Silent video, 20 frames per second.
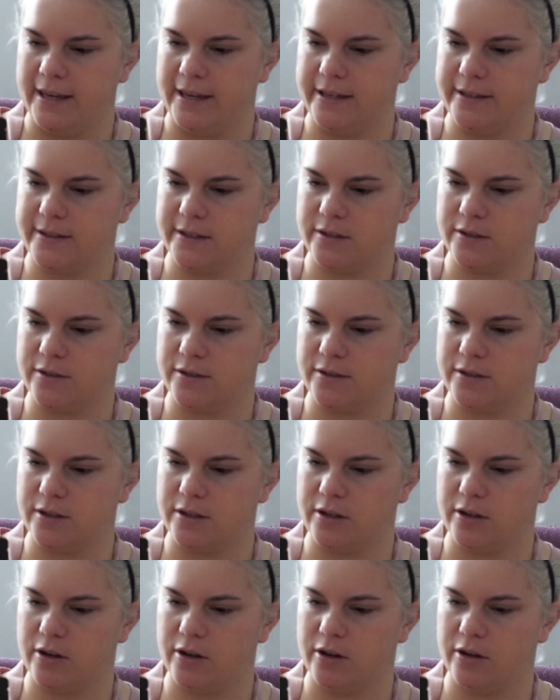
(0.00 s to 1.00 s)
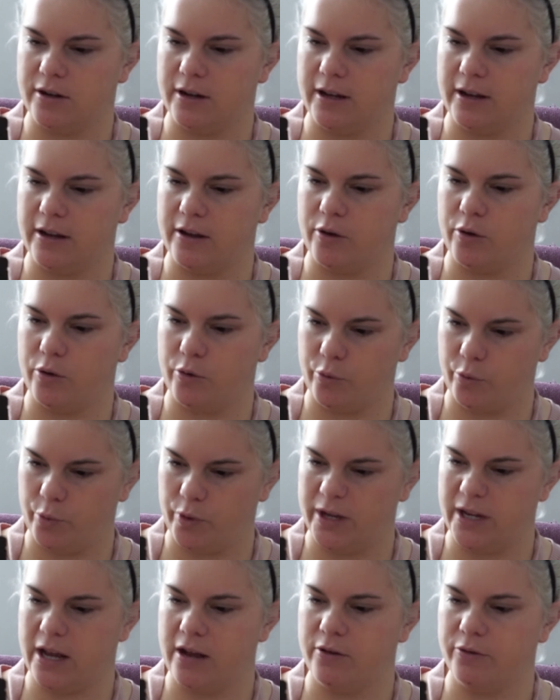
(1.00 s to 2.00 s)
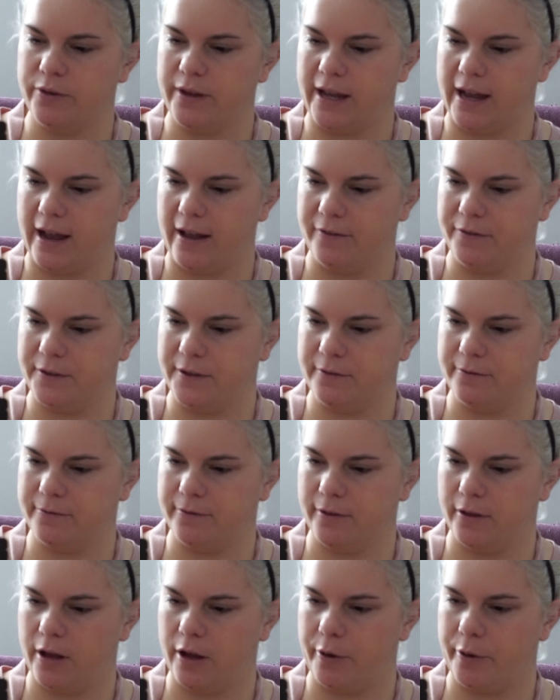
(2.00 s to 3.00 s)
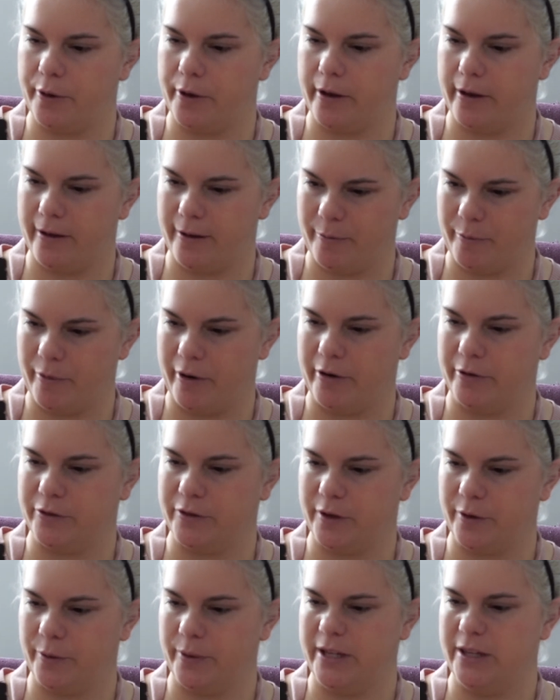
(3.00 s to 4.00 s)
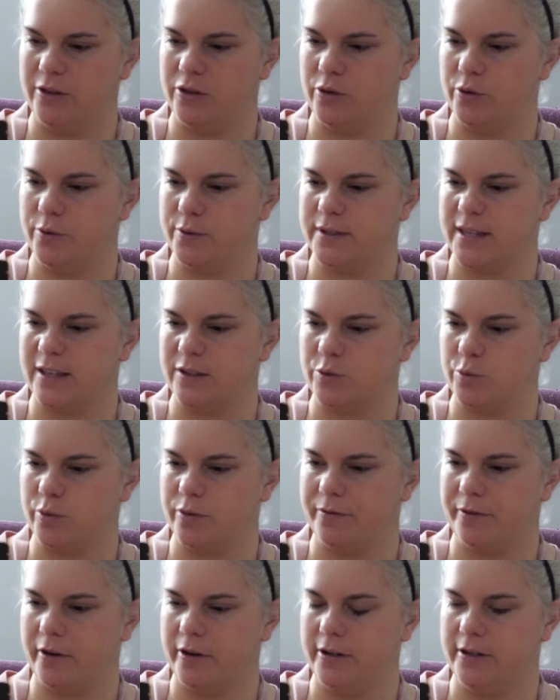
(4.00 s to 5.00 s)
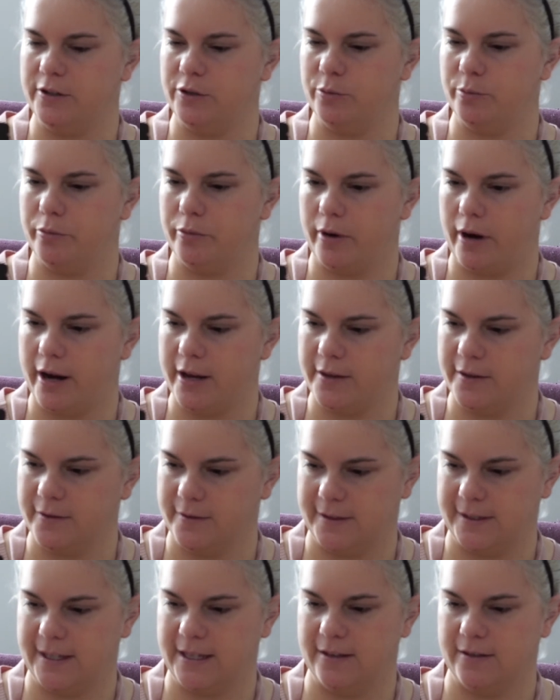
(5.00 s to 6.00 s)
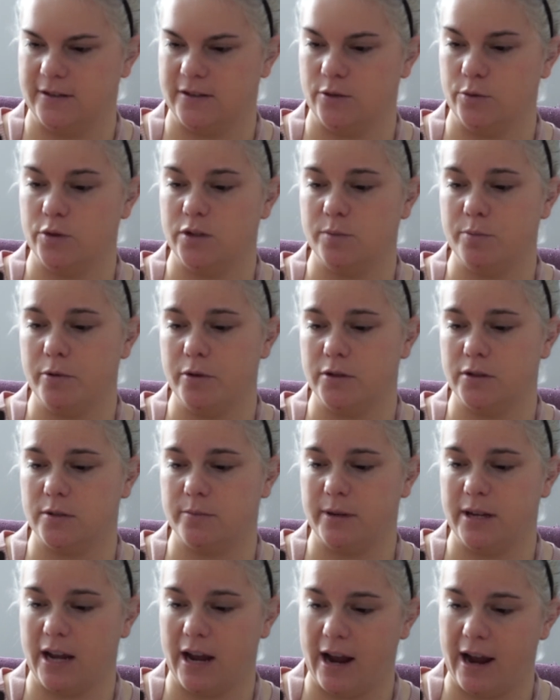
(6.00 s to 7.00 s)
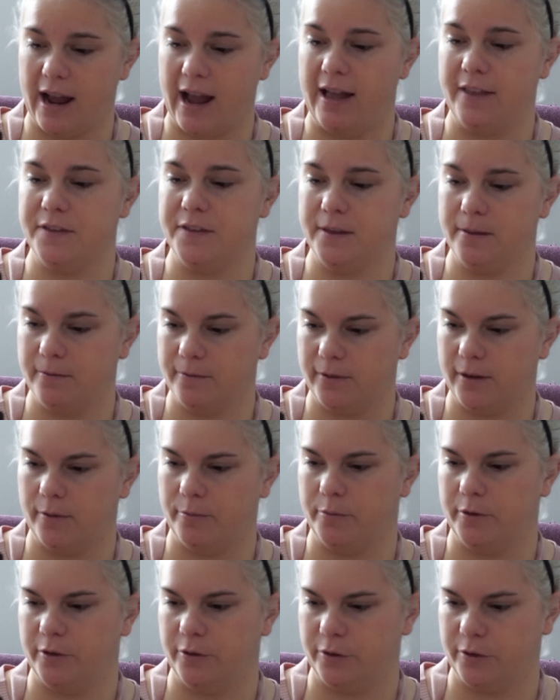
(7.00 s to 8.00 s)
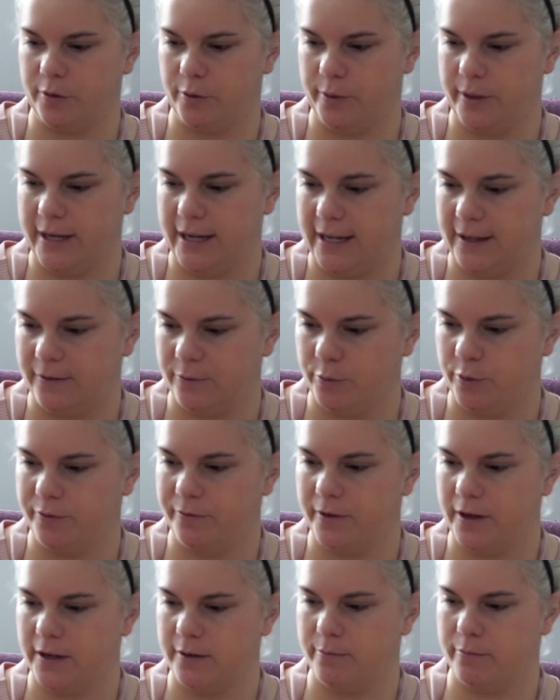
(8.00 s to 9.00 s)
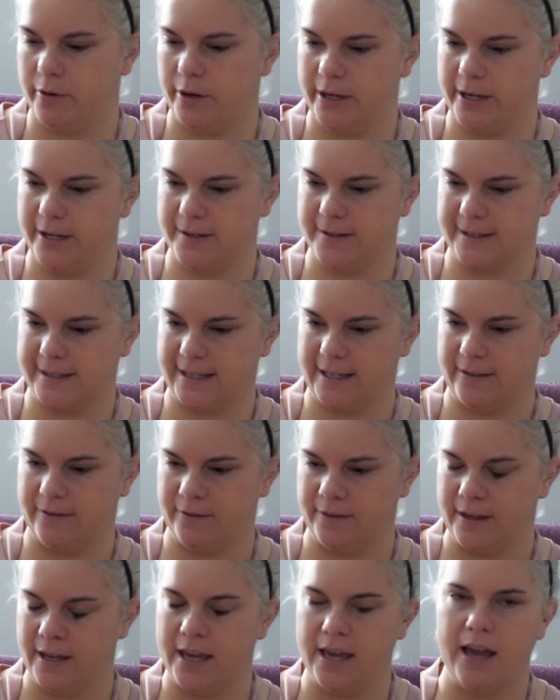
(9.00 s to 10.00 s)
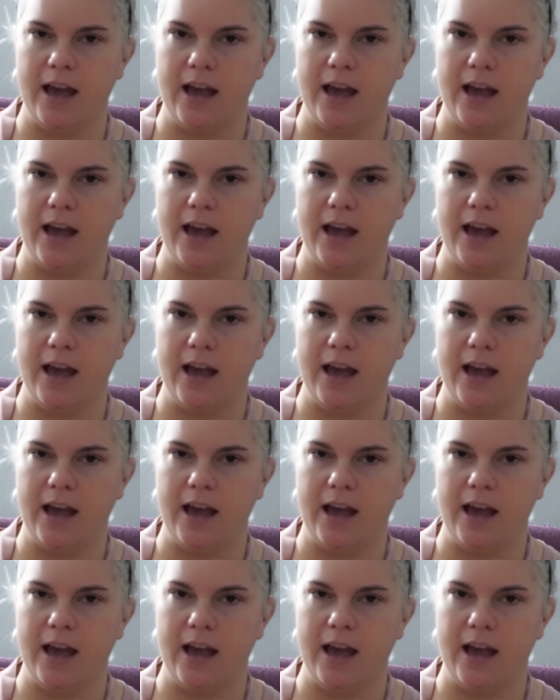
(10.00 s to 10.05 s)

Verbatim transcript: It's a renowned anti-inflammatory nose as refined to brighten skin. So it's supposed to be anti-inflammatory and refined brightening skin.